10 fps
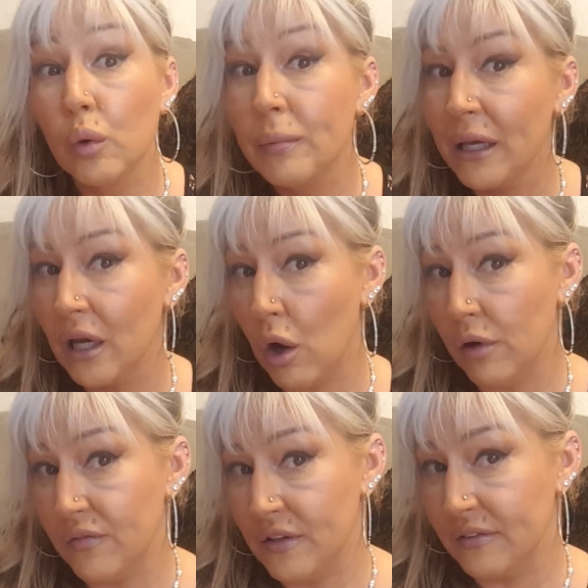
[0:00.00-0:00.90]
bit
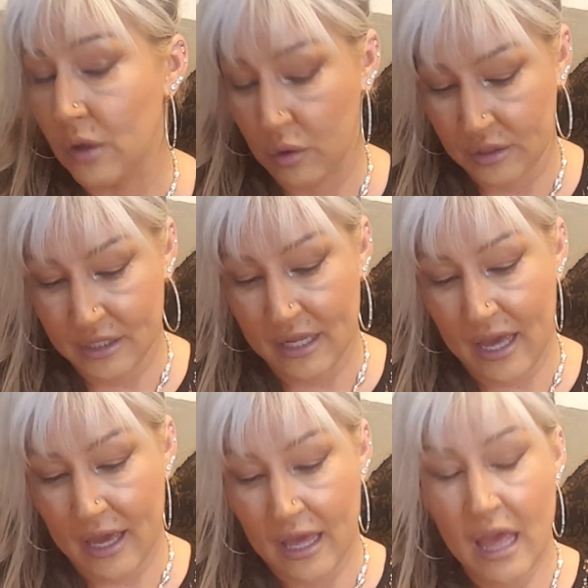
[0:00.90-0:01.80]
of this on
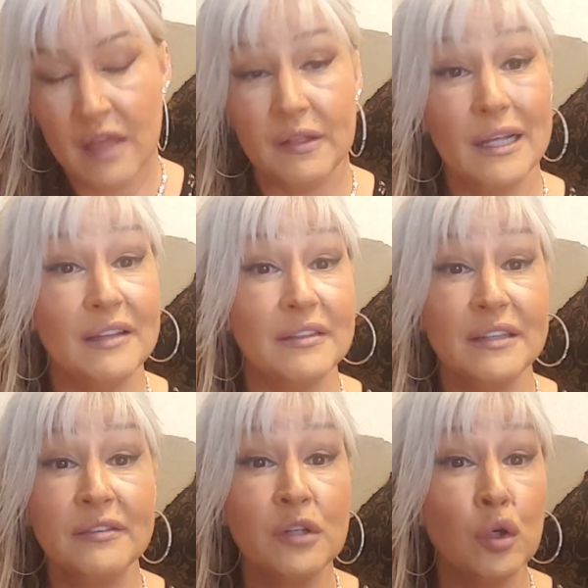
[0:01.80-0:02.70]
today.
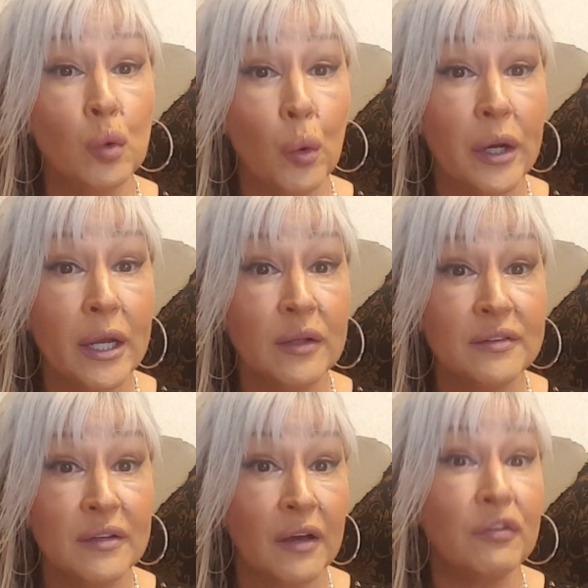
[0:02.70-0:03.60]
This new Loreal
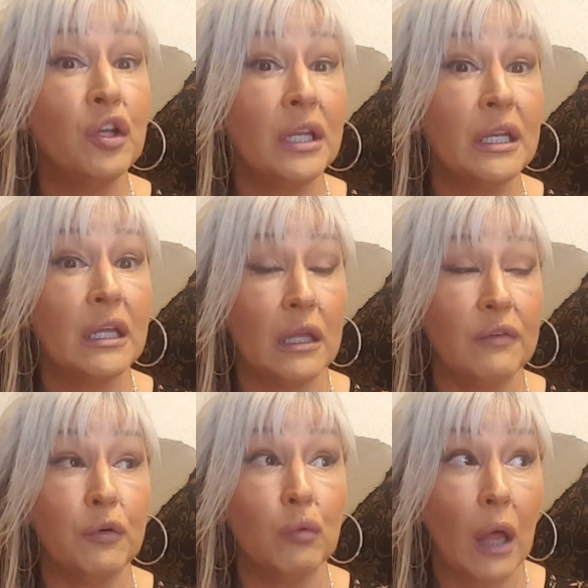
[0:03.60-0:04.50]
stuff, you need to,
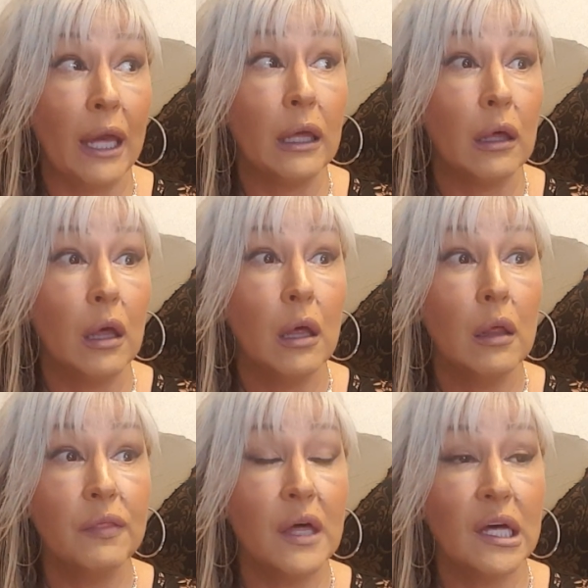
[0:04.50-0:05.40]
if you like
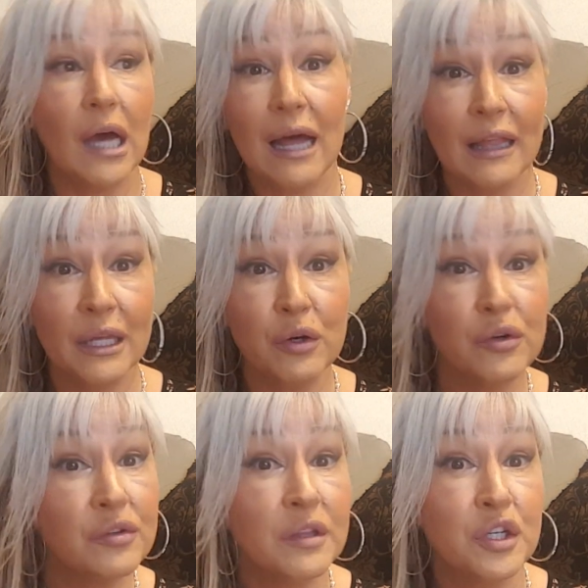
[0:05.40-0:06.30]
the
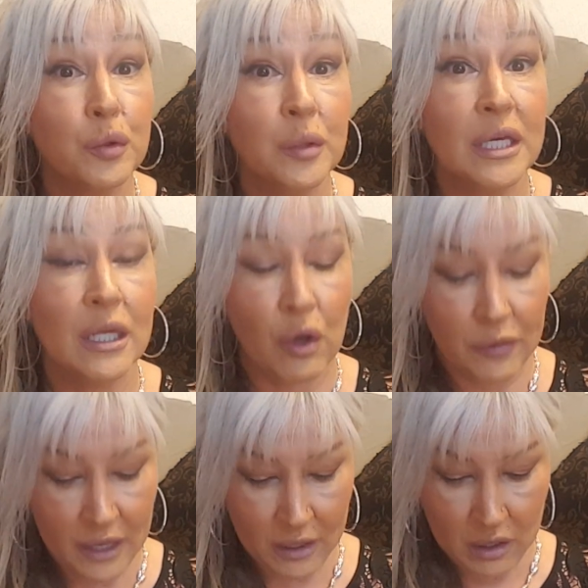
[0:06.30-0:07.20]
highlighters and the dewy and all
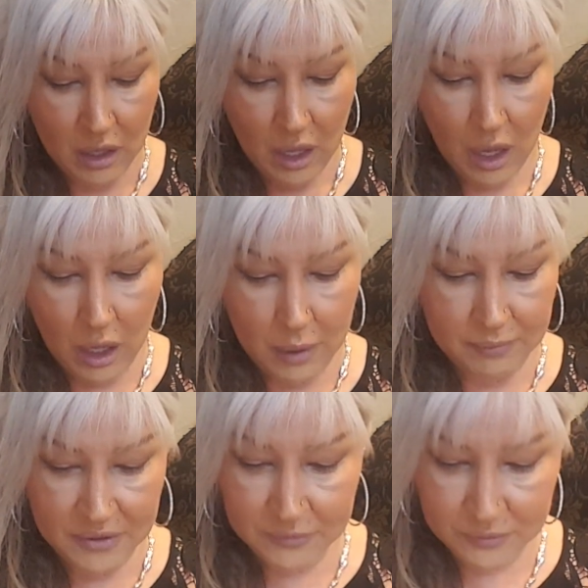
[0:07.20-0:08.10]
that,
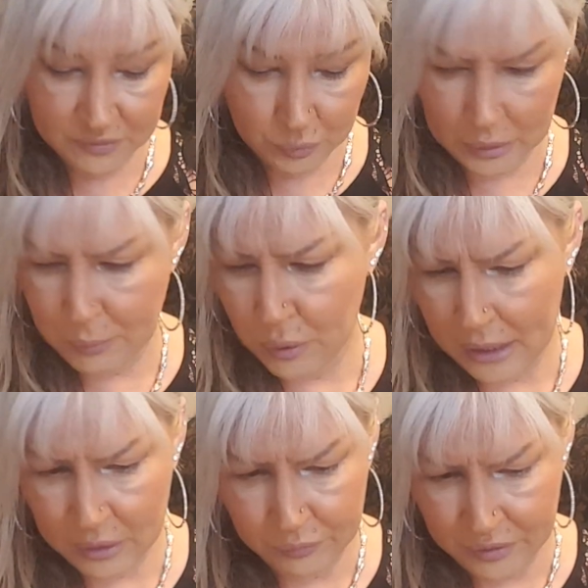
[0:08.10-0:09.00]
this one's really pretty.
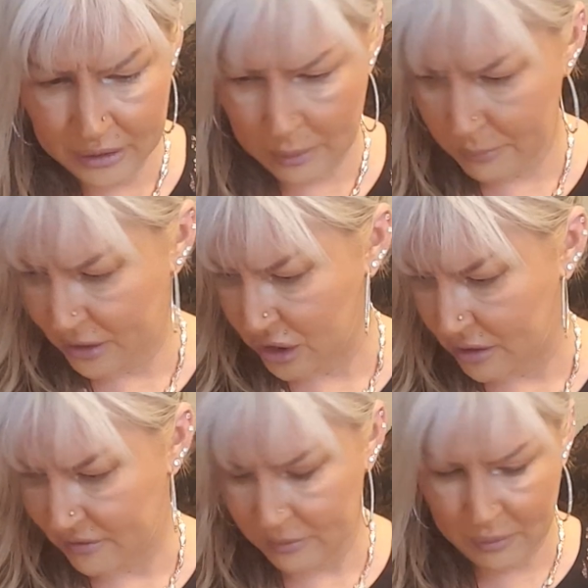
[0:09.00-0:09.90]
I don't think I
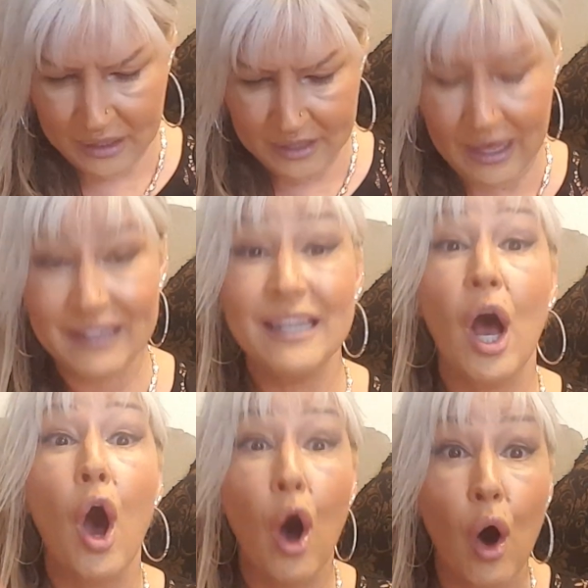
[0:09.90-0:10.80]
mentioned this in my last, I did a
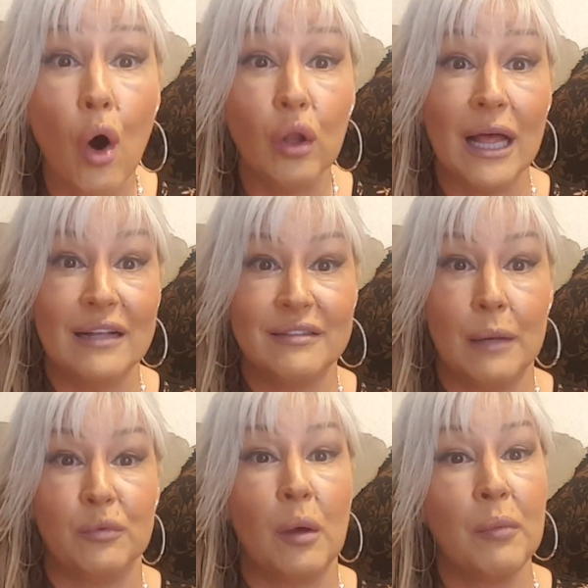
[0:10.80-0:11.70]
haul last
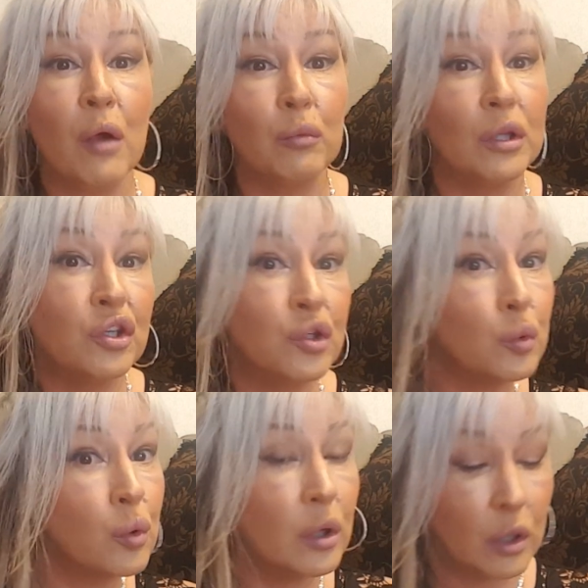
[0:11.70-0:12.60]
time, so I'm not really
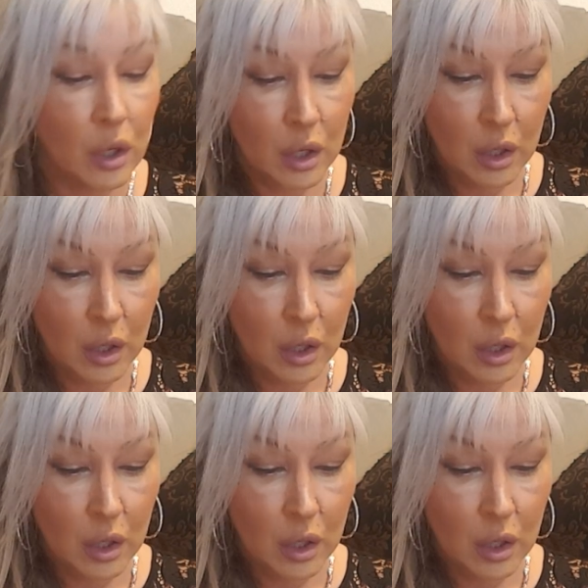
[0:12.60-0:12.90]
sure